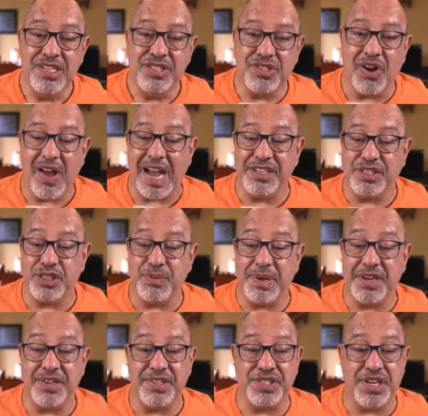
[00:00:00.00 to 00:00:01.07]
So I just
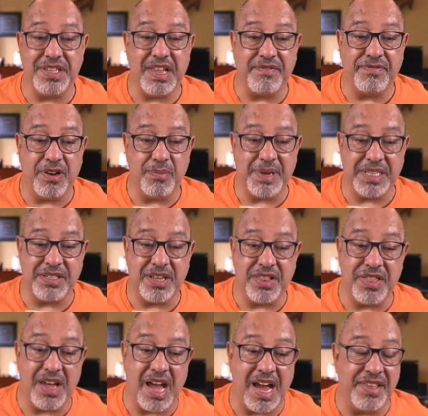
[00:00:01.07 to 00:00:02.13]
wanted to share that photo because I
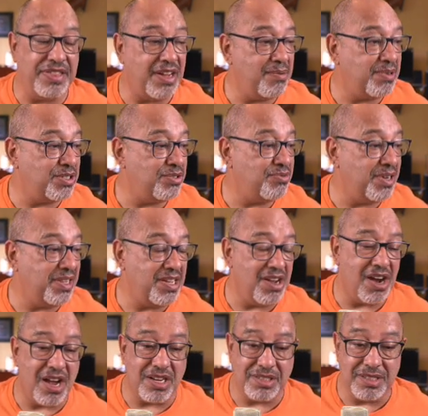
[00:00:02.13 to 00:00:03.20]
thought it was really
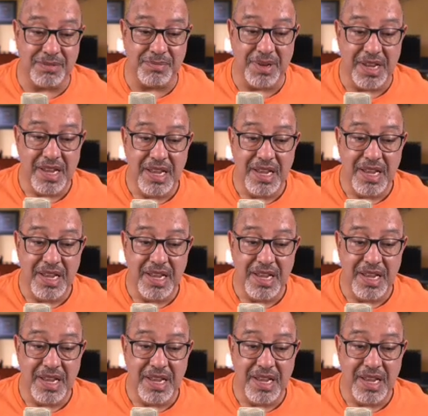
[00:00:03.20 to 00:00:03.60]
awesome.